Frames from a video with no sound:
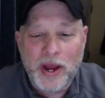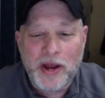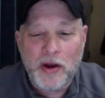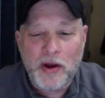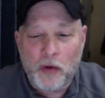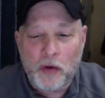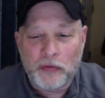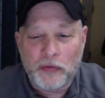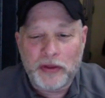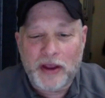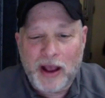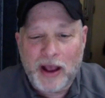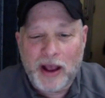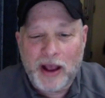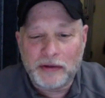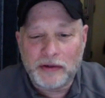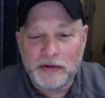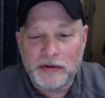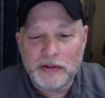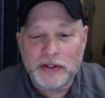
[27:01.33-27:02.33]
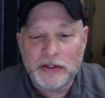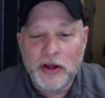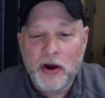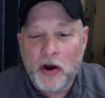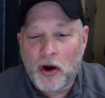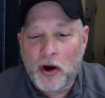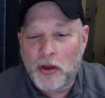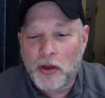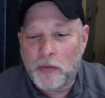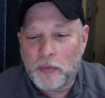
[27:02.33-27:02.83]
over the Islanders.
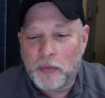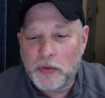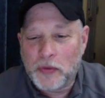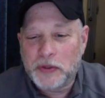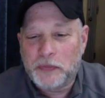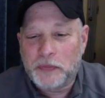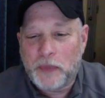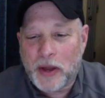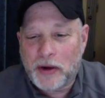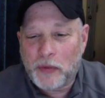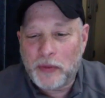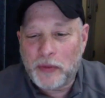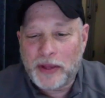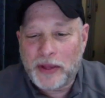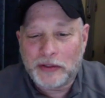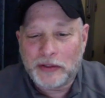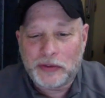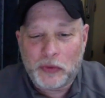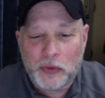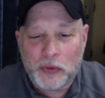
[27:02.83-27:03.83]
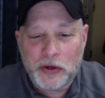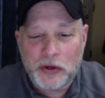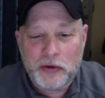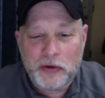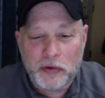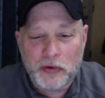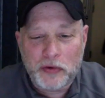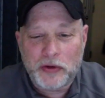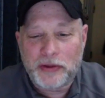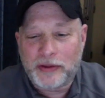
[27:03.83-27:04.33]
Are the Bruins better without Torrey
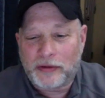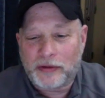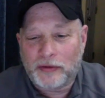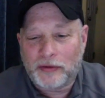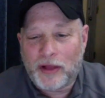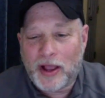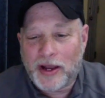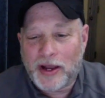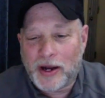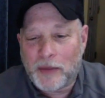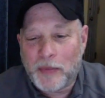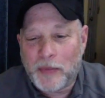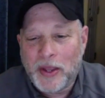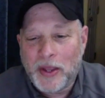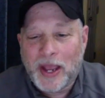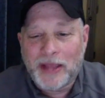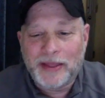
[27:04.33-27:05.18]
Krug in their lineup?